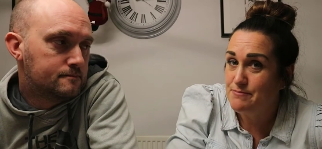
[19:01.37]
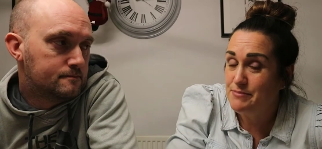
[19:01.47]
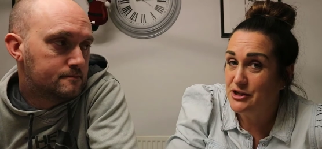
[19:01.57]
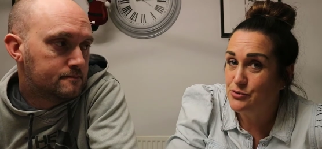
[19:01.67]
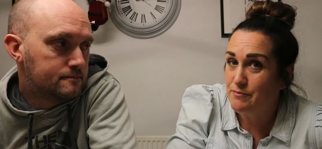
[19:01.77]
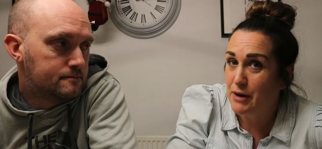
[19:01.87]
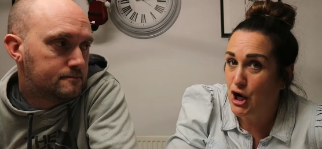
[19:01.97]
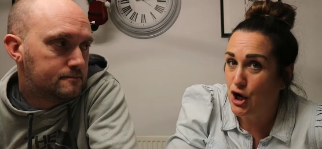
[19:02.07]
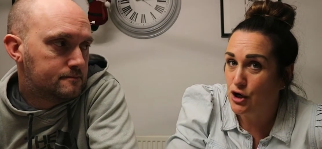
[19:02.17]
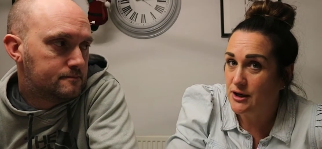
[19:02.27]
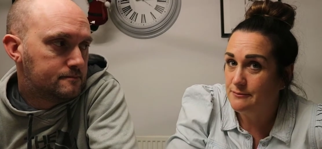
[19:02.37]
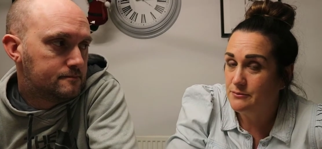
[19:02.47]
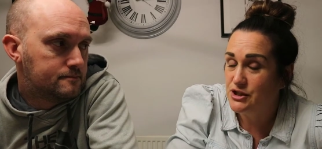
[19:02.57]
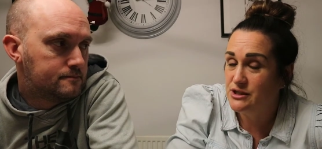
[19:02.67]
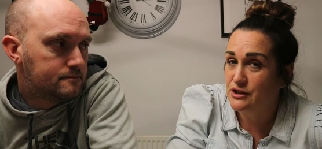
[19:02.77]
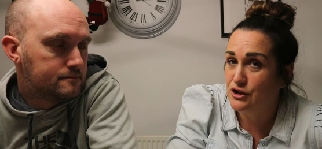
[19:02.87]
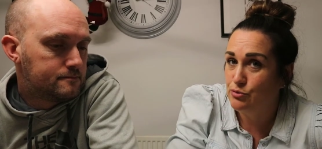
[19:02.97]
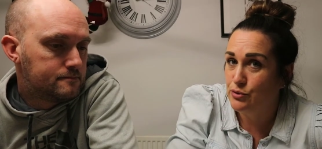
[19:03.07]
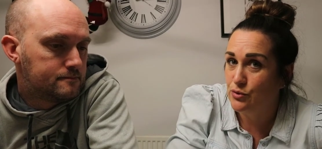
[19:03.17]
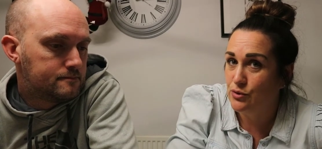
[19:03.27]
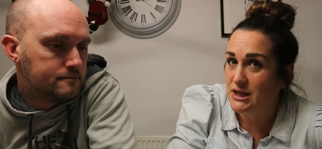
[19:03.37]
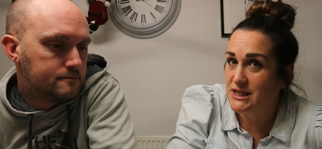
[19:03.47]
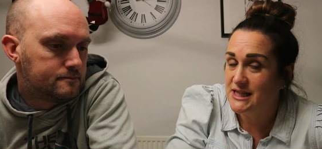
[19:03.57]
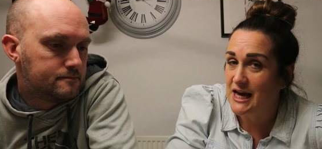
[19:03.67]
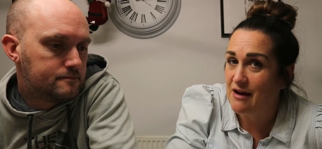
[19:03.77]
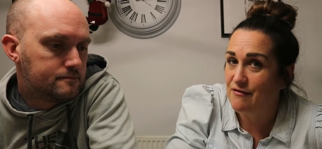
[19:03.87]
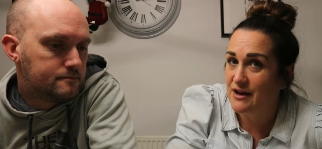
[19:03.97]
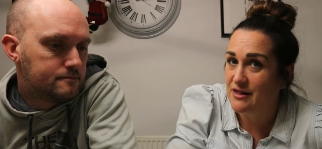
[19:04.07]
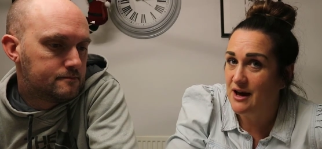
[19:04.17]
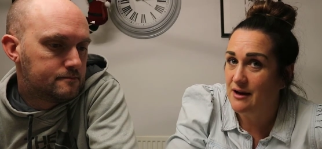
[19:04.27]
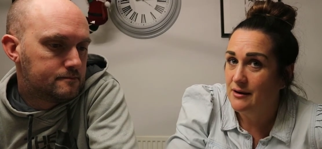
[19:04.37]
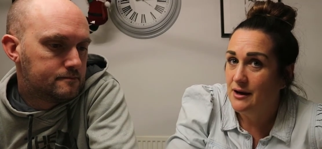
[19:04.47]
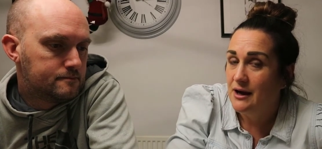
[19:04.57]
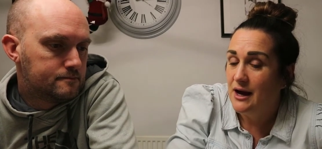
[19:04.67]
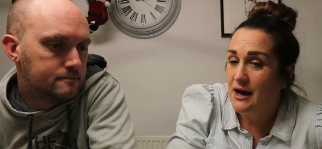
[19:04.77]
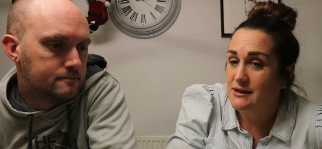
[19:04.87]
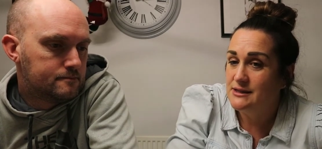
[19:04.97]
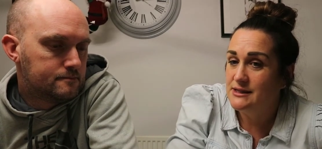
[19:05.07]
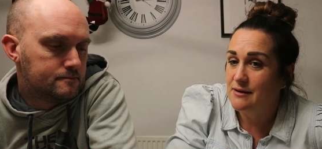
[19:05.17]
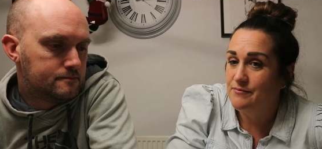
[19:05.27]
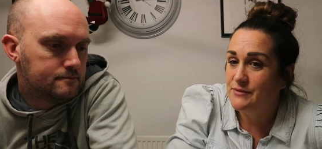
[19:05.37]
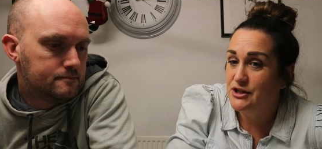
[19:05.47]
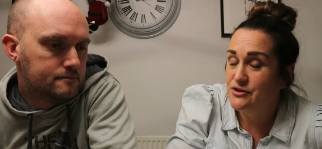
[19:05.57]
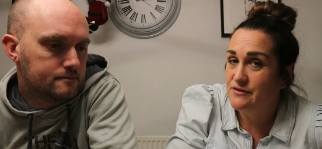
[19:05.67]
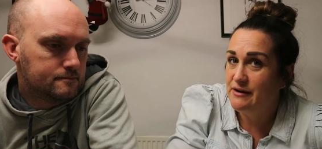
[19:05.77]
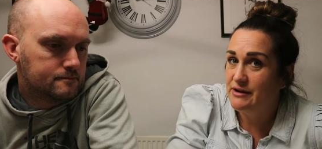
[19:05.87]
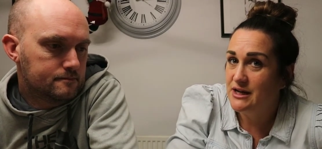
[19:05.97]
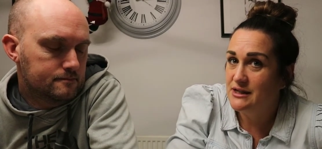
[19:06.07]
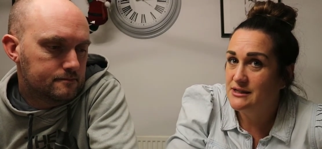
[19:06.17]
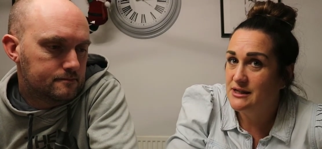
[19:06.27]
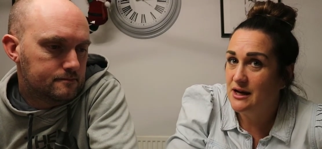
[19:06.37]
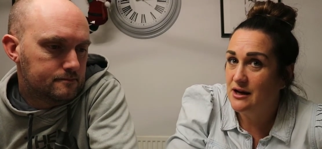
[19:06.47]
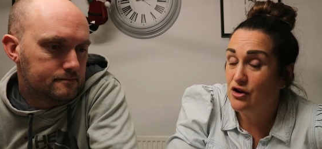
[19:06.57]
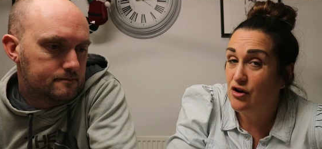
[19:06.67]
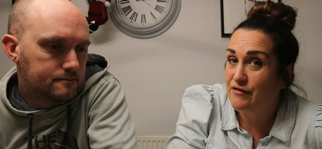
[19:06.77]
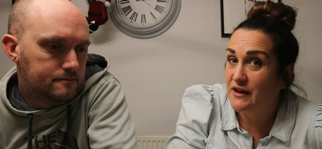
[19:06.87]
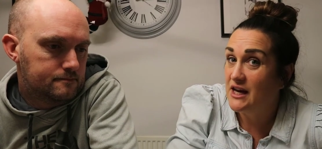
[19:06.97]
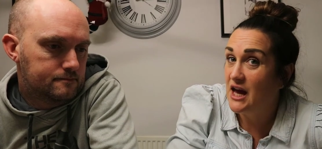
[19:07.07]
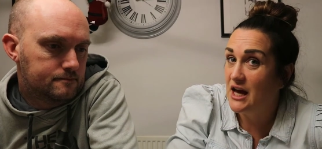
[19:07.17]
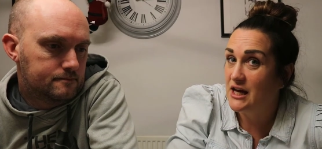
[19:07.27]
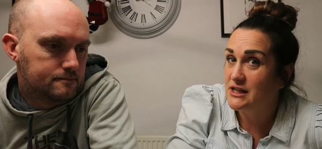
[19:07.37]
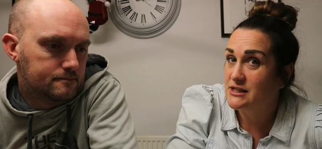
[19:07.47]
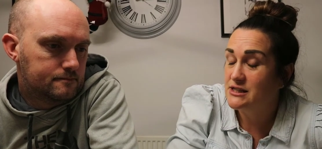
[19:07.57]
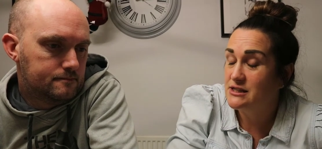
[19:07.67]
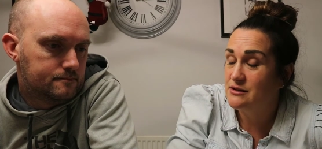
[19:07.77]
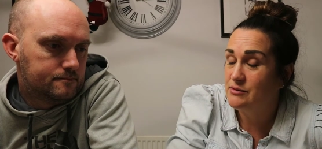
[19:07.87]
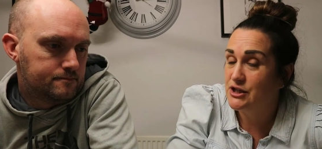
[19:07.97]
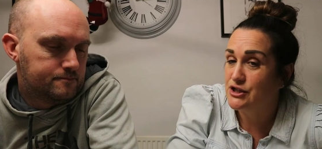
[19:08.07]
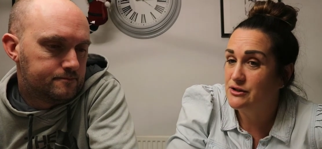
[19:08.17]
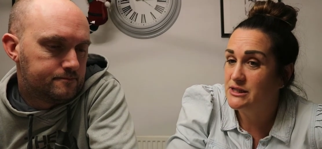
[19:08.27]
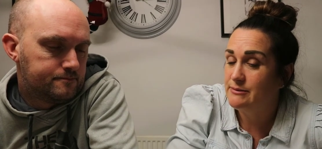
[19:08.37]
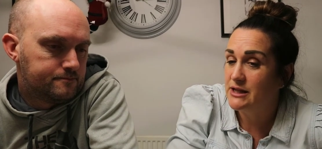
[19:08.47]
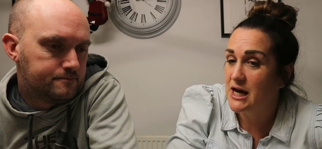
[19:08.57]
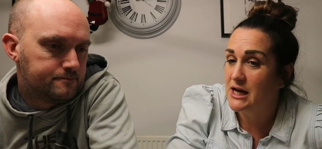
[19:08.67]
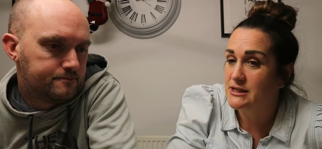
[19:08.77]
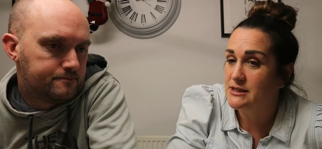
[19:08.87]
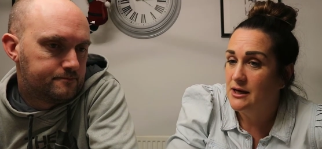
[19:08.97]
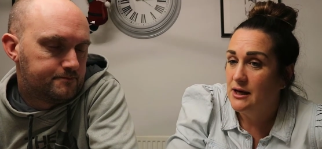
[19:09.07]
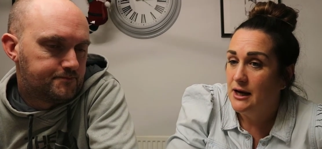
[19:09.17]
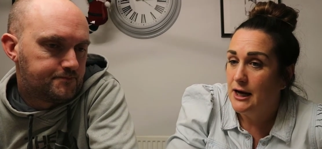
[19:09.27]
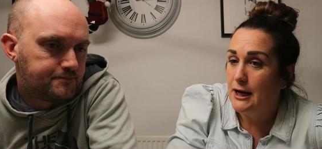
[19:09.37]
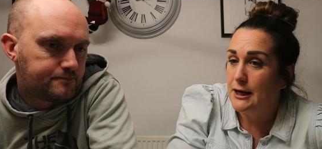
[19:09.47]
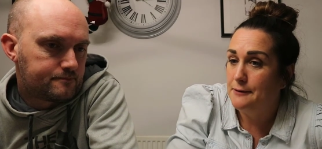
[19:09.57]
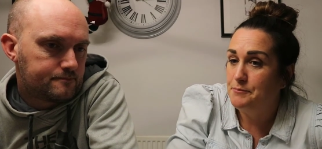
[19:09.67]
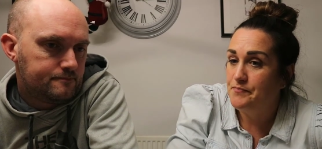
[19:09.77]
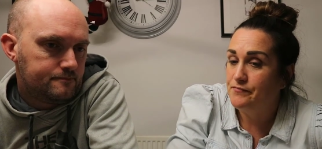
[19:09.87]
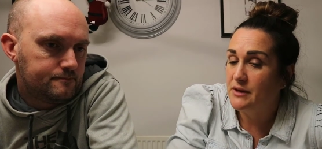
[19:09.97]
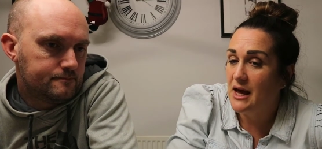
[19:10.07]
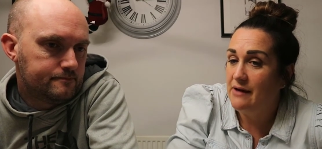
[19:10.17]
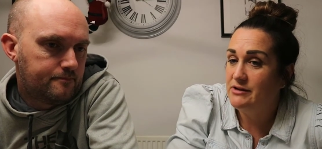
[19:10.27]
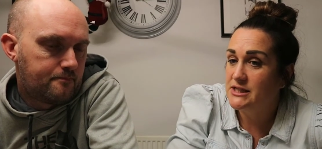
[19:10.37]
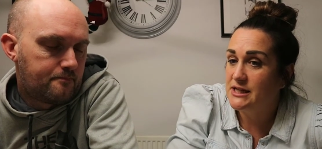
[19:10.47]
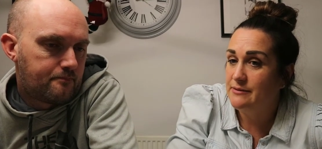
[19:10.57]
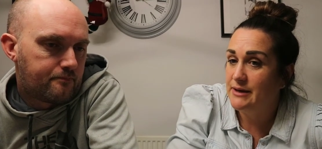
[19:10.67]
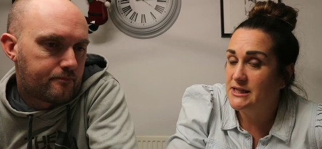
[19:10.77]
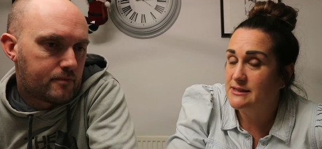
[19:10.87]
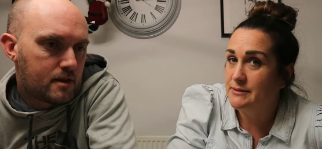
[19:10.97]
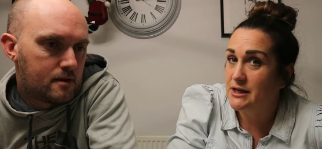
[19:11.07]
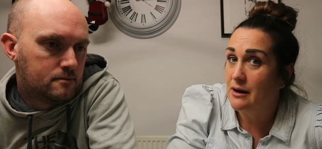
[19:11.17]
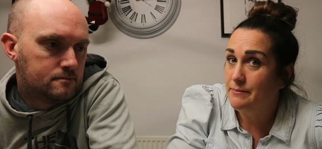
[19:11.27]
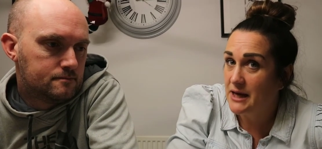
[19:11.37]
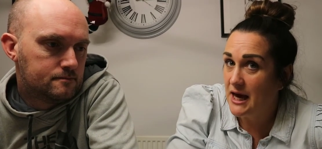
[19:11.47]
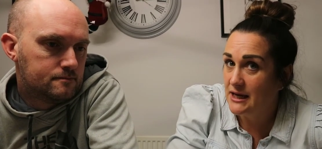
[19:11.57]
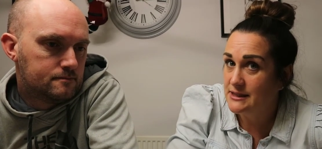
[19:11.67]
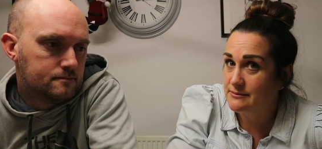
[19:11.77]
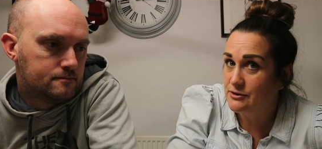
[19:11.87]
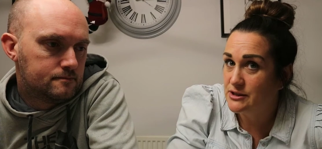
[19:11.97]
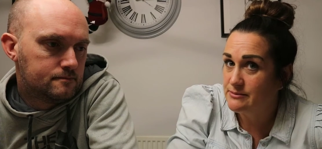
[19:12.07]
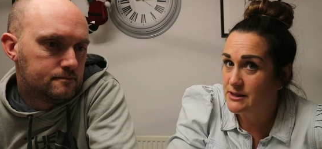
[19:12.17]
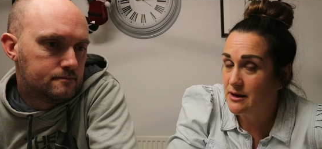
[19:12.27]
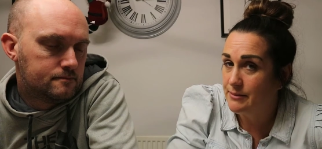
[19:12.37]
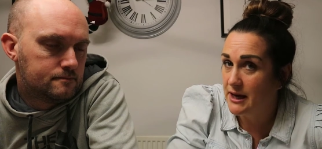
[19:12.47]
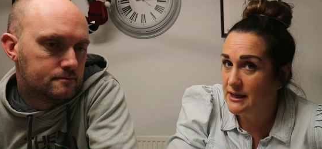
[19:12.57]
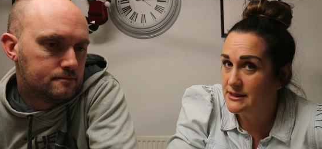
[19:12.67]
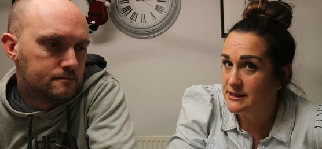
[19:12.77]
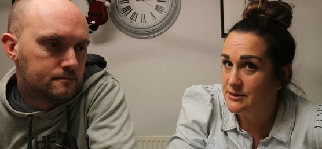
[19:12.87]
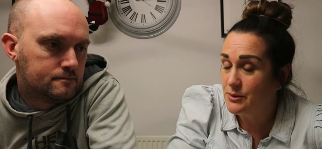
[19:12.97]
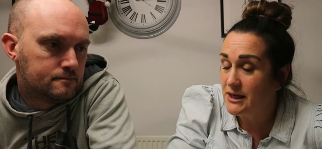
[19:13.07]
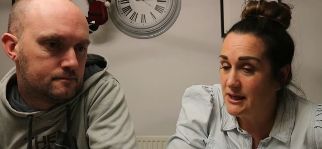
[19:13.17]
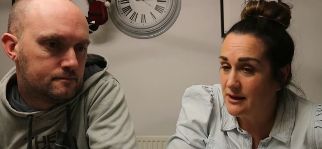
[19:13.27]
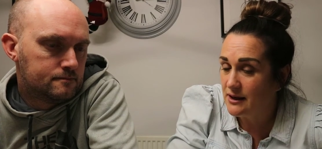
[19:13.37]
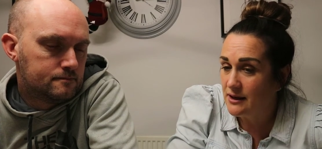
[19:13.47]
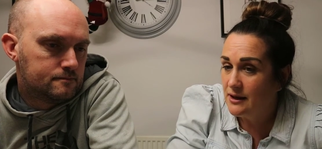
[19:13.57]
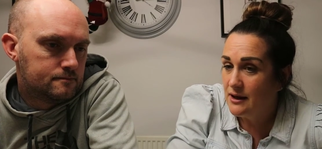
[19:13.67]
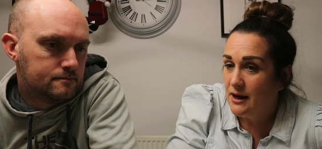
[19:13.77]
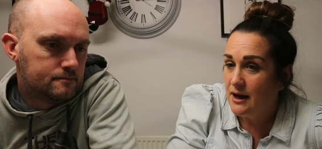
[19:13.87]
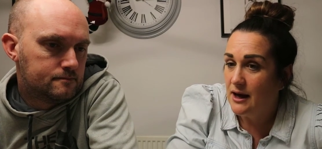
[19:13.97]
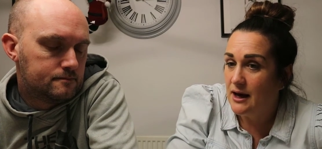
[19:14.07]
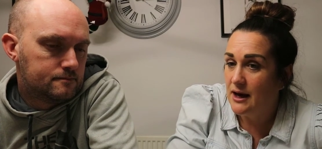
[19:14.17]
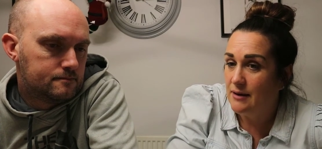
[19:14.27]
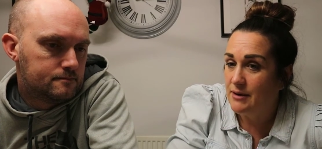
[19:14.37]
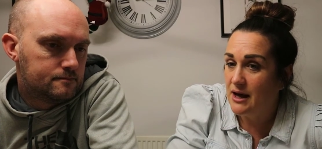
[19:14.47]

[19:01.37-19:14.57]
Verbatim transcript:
Speaker 1: in Beechwood Park, which is in Newport, and there's a cafe there. And um, they do do very nice coffee and cakes. So we're going to do some of that. Um, Erin's going to make some cupcakes, some Christmas cupcakes this week. Um,